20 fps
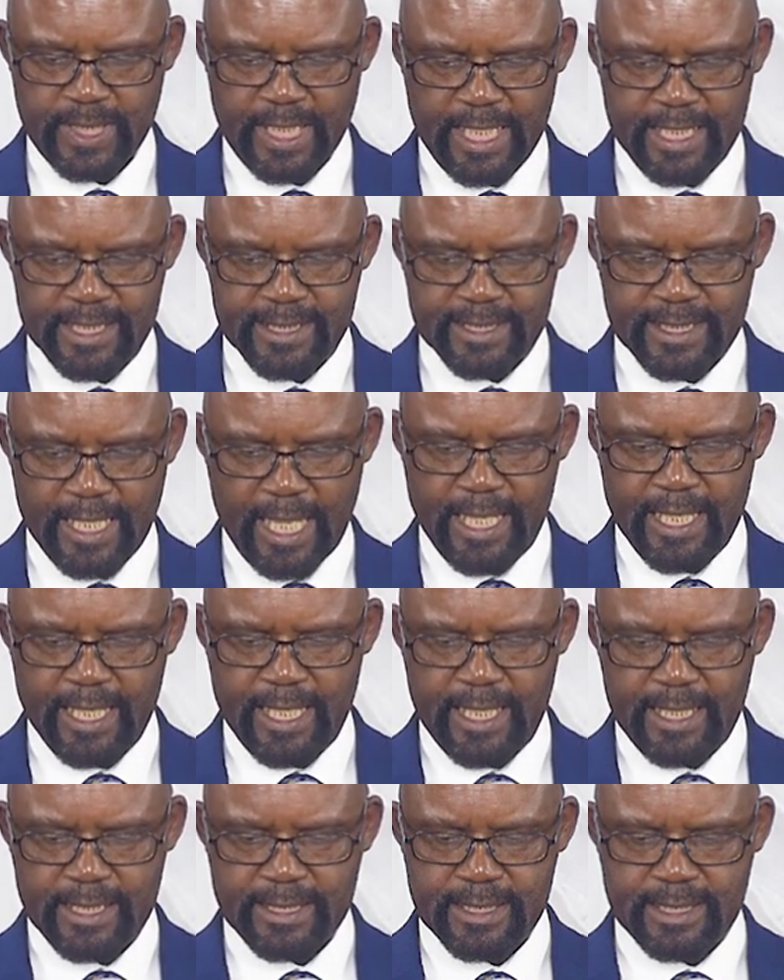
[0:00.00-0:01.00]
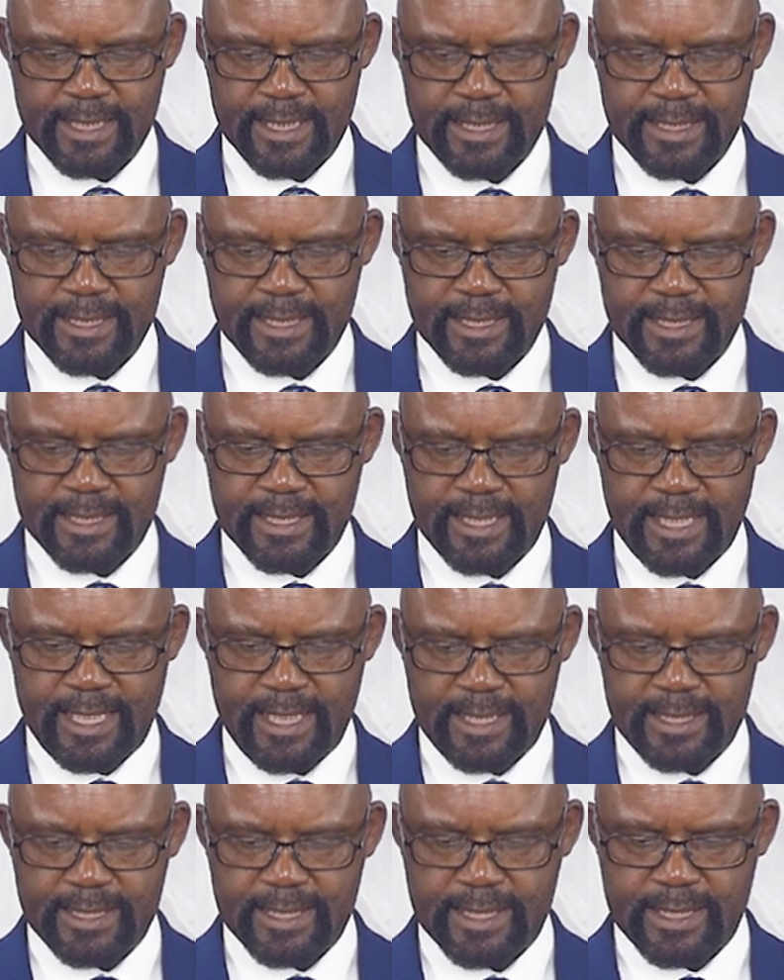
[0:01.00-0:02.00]
Isaiah
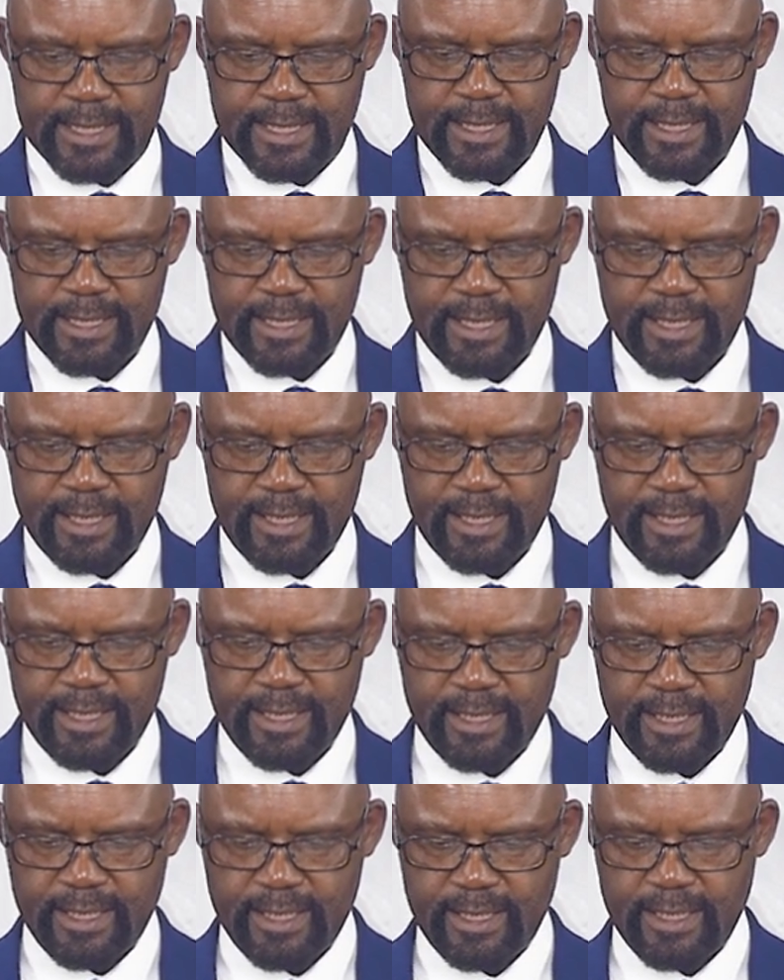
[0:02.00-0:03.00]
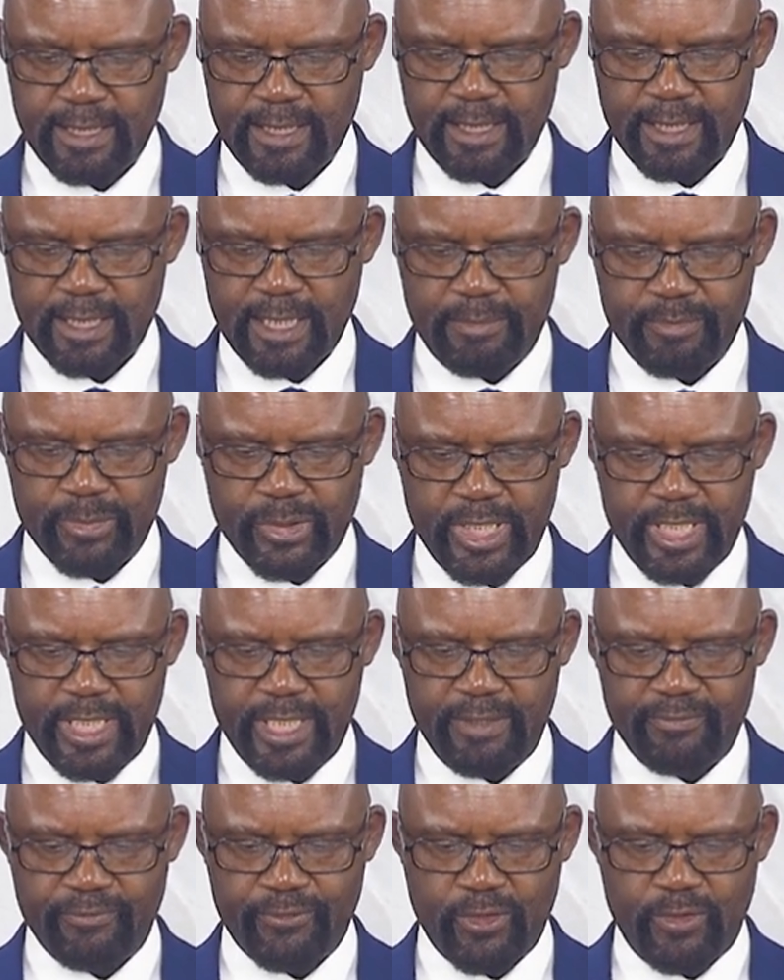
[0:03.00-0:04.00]
66. I'm
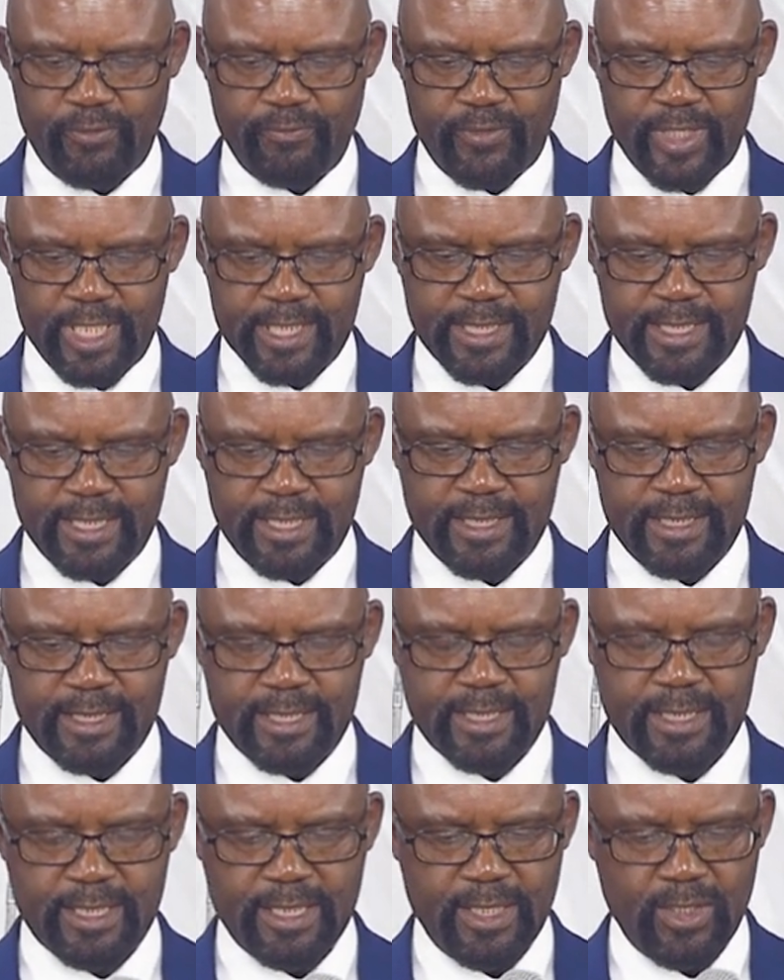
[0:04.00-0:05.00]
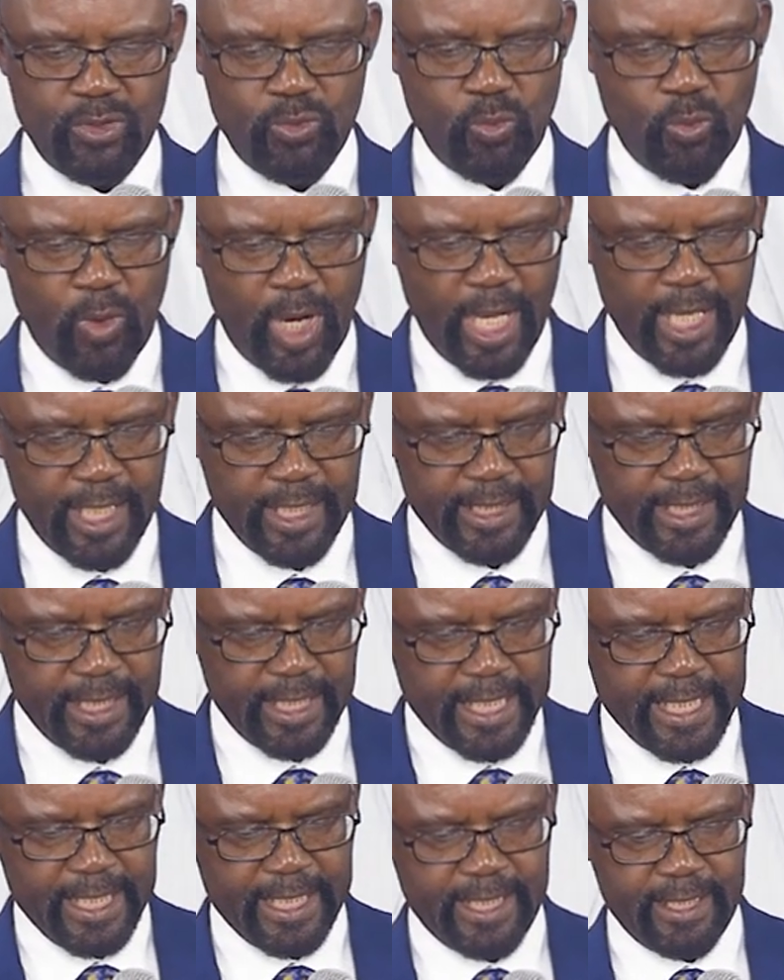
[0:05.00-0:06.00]
reading from verses 1
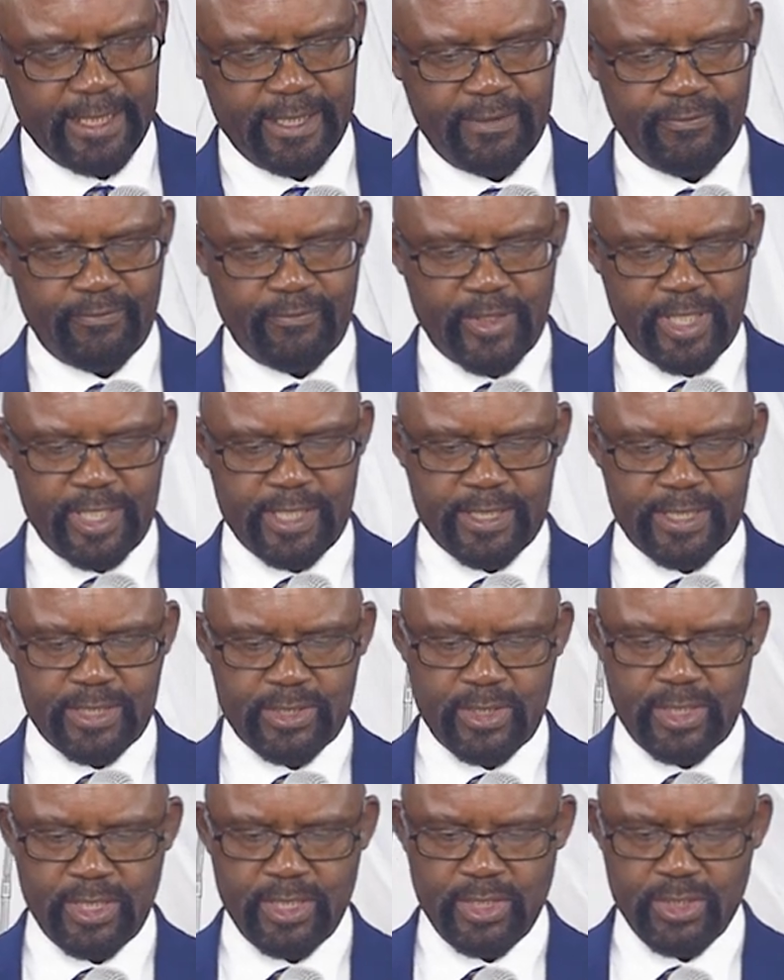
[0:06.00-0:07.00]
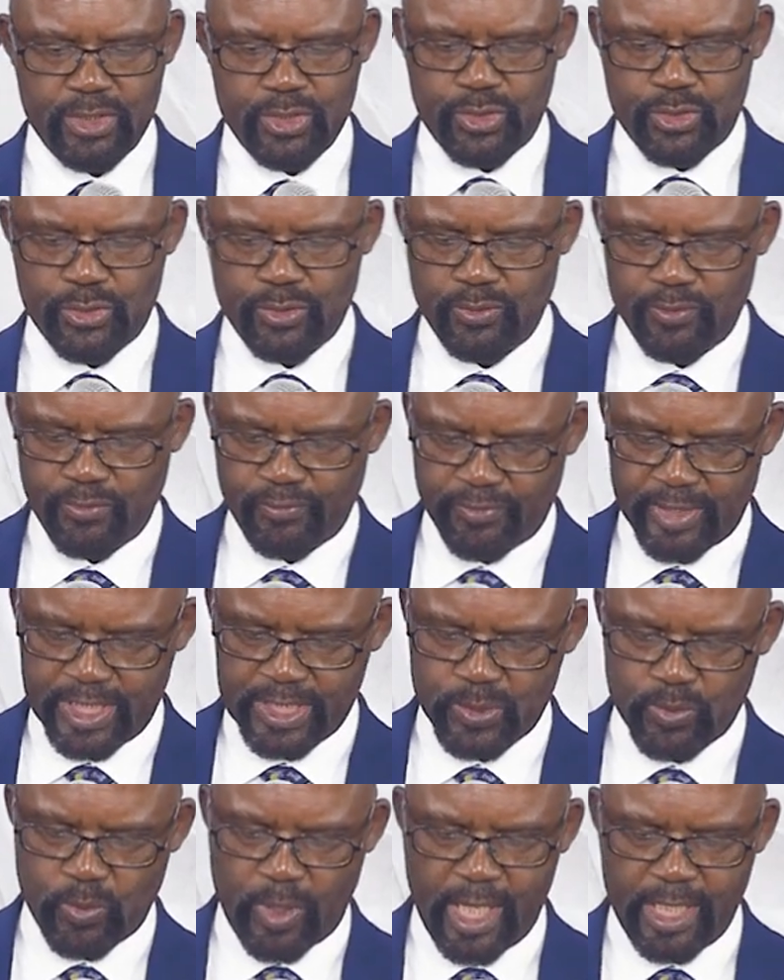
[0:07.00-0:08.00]
and verse 2.
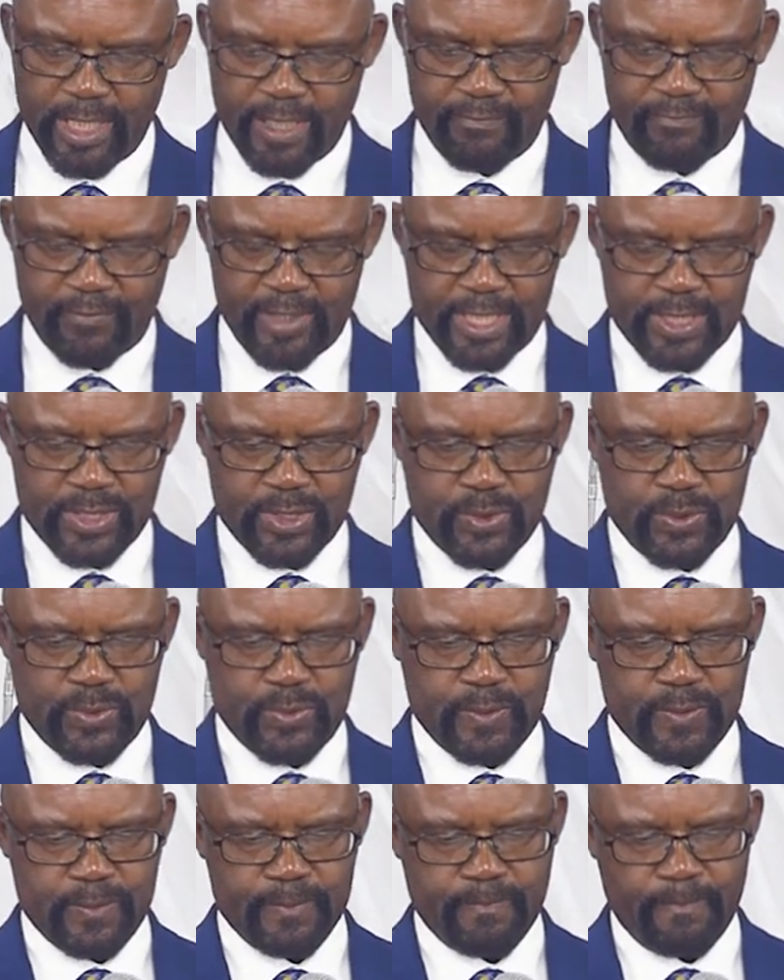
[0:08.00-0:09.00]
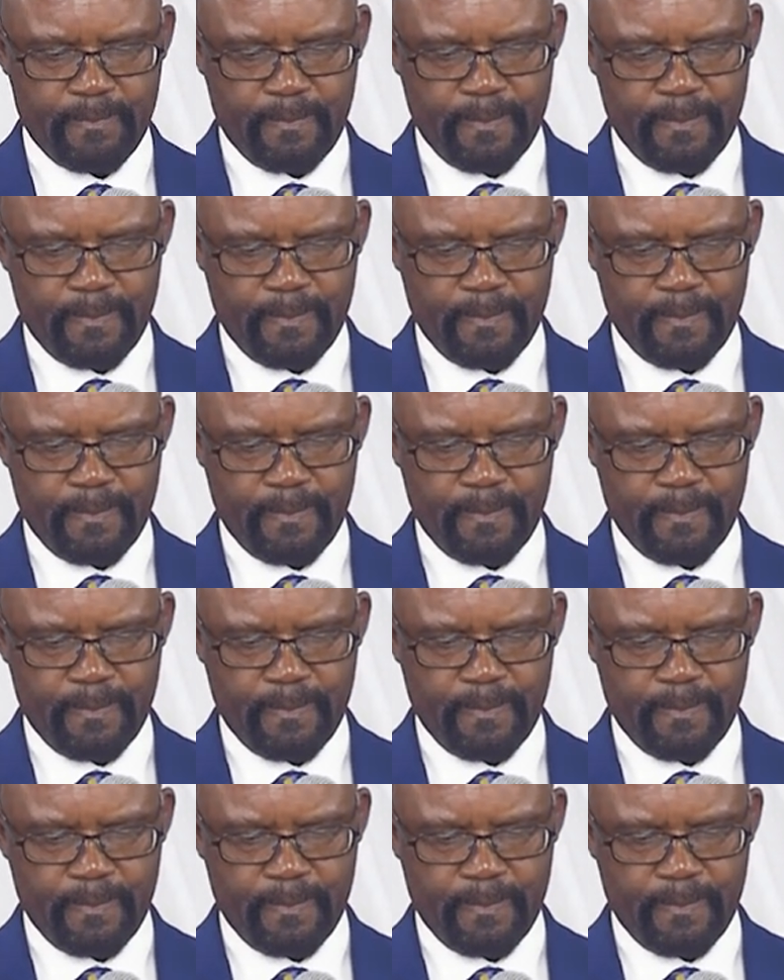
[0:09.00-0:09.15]
Verse 1 and verse 2.